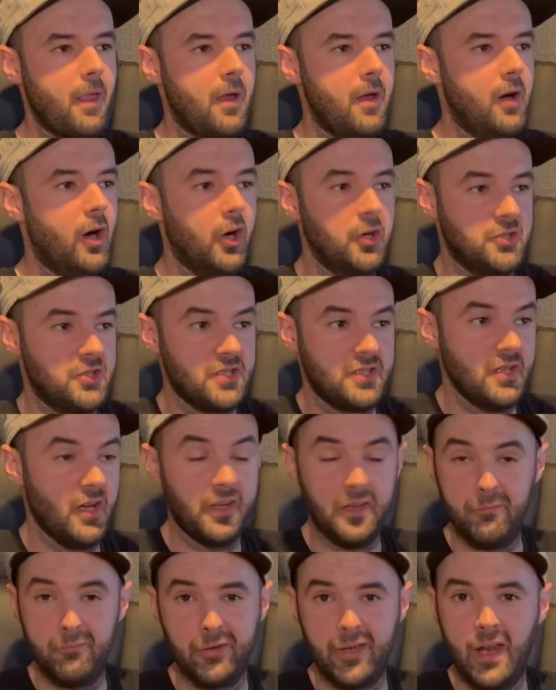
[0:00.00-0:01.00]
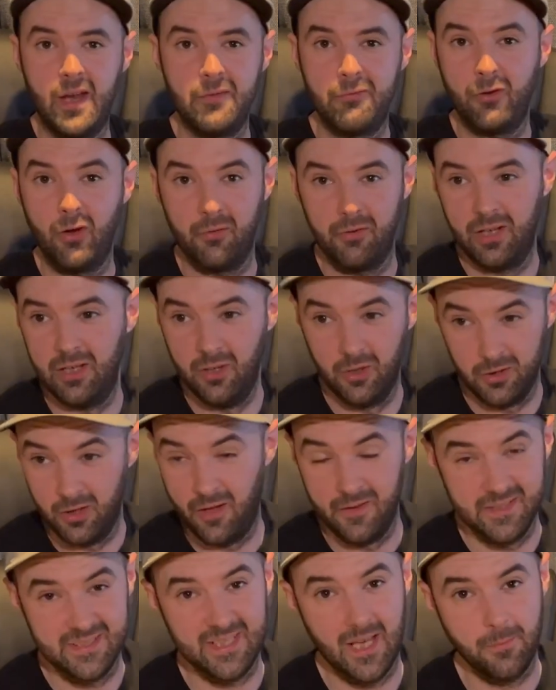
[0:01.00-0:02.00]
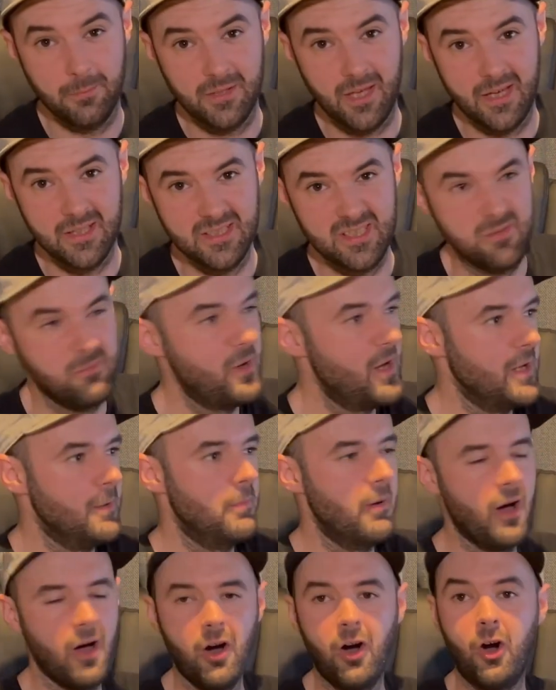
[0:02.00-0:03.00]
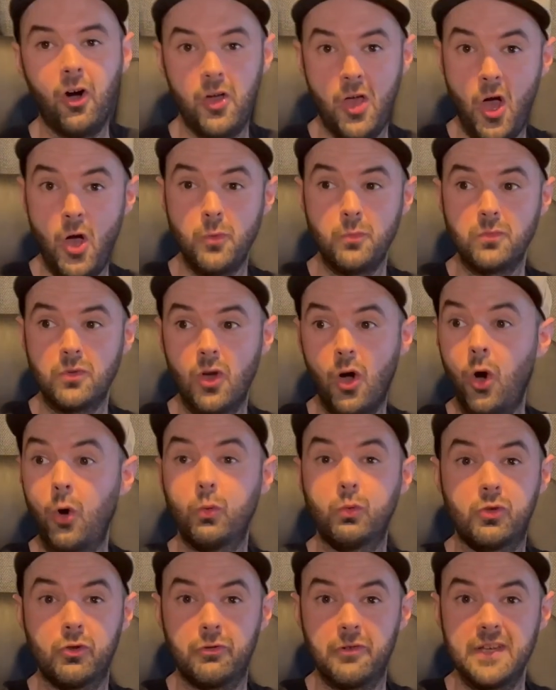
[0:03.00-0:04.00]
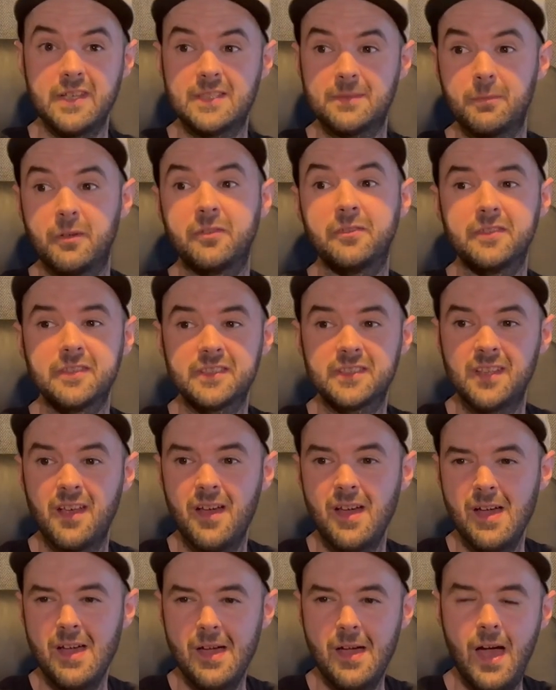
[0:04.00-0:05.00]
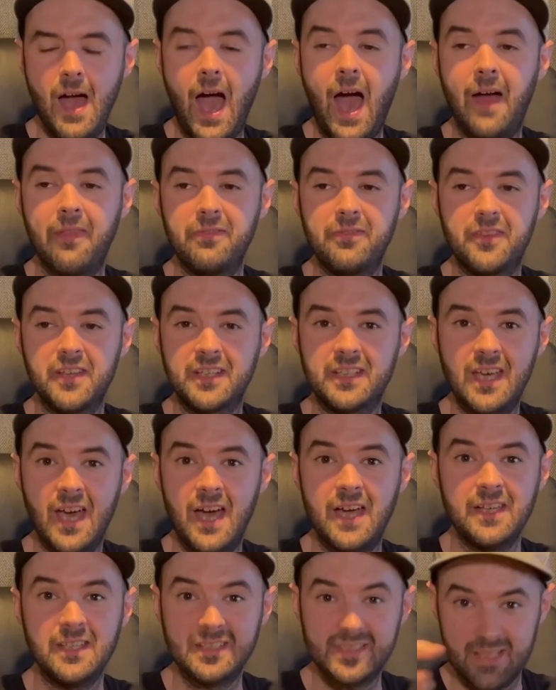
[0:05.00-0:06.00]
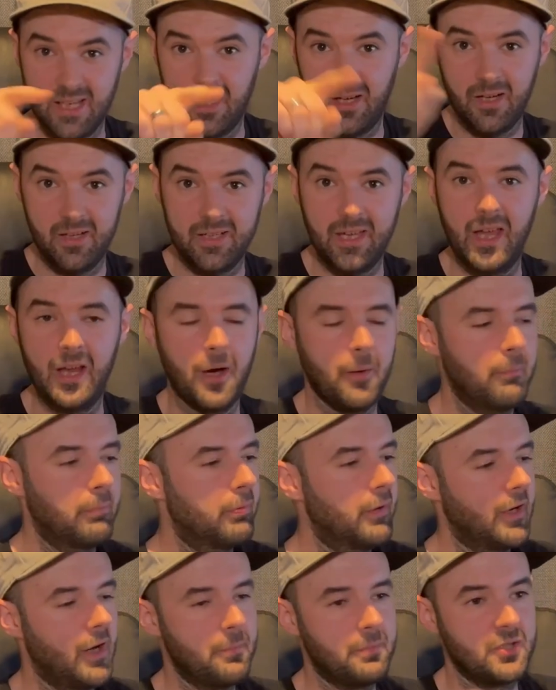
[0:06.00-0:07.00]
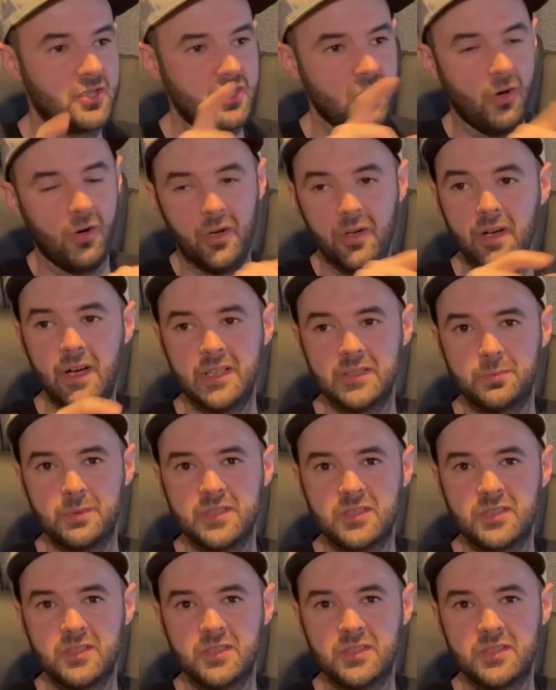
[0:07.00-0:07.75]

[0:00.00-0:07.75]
I didn't think anything of it. It looked like the same case to me, but I own older Eastmans, and the case, again, I'll bring up a shot as we